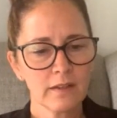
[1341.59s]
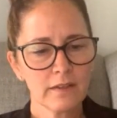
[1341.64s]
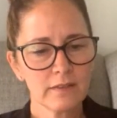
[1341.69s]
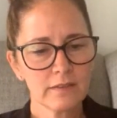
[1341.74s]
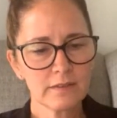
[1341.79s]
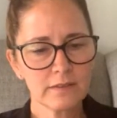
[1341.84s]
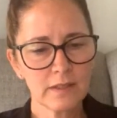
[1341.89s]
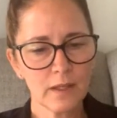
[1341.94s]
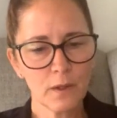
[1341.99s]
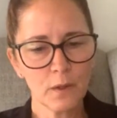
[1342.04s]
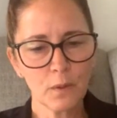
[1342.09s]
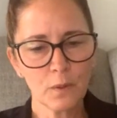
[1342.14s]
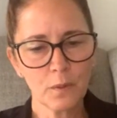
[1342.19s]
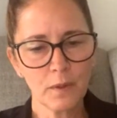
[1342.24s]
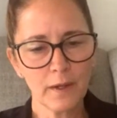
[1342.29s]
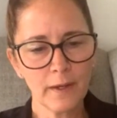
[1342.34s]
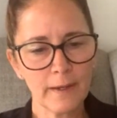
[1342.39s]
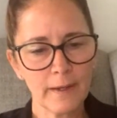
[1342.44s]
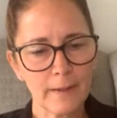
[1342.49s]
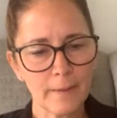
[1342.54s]

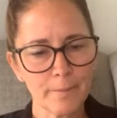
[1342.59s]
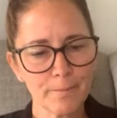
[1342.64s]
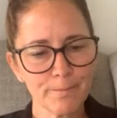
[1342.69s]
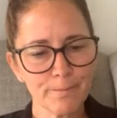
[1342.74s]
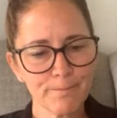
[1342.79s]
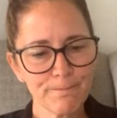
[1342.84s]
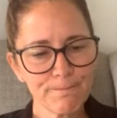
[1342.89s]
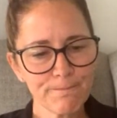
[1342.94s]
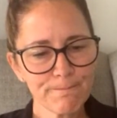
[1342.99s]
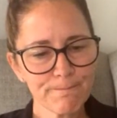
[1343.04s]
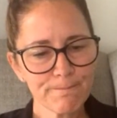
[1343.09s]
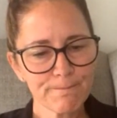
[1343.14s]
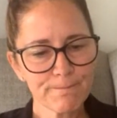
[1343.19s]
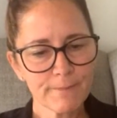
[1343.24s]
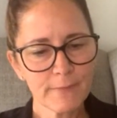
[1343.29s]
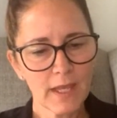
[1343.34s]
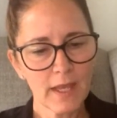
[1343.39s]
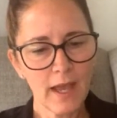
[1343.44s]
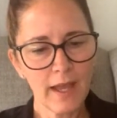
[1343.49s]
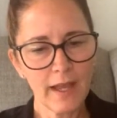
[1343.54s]
So, um,
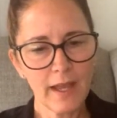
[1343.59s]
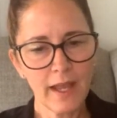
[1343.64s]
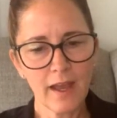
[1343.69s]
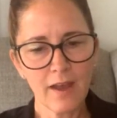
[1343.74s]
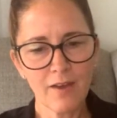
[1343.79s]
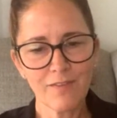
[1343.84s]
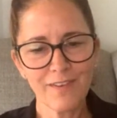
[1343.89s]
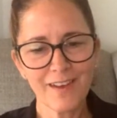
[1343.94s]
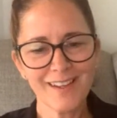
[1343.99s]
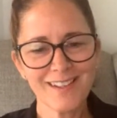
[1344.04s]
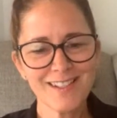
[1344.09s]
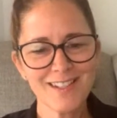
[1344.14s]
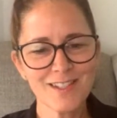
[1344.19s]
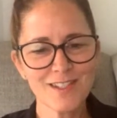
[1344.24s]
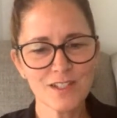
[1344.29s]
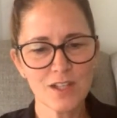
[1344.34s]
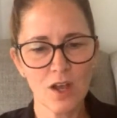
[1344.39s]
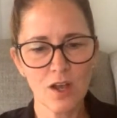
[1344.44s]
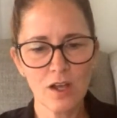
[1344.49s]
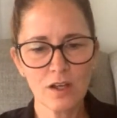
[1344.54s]
I have a
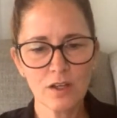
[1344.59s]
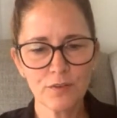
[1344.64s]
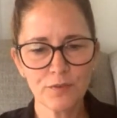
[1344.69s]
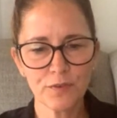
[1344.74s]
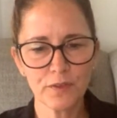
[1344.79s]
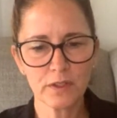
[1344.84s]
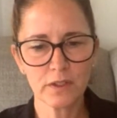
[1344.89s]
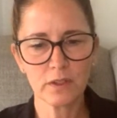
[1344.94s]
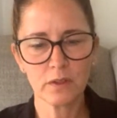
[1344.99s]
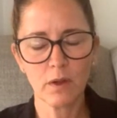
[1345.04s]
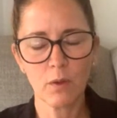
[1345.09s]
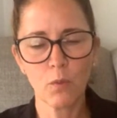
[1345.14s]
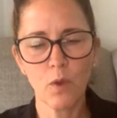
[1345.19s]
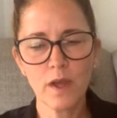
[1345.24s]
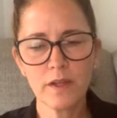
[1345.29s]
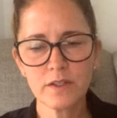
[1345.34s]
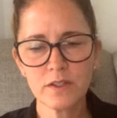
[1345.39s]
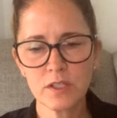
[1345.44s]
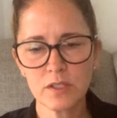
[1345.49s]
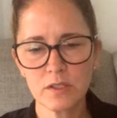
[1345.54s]
song for you. I
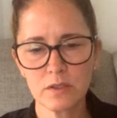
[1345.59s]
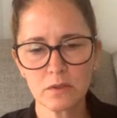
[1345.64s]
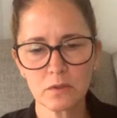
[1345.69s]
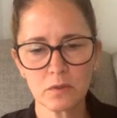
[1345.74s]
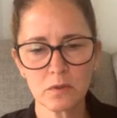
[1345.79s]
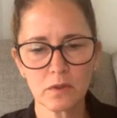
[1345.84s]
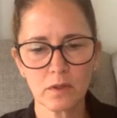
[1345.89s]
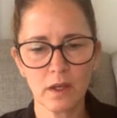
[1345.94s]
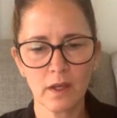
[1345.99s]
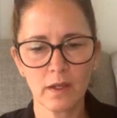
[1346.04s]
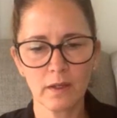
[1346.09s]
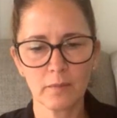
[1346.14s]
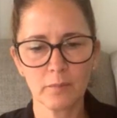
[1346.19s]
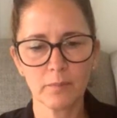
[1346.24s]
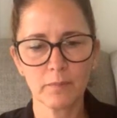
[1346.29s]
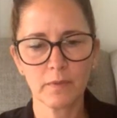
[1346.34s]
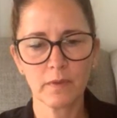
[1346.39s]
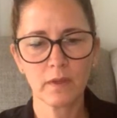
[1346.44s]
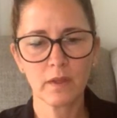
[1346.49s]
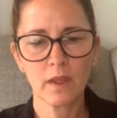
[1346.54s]
want to,
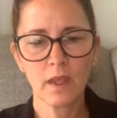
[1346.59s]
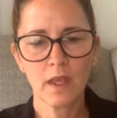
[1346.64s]
um,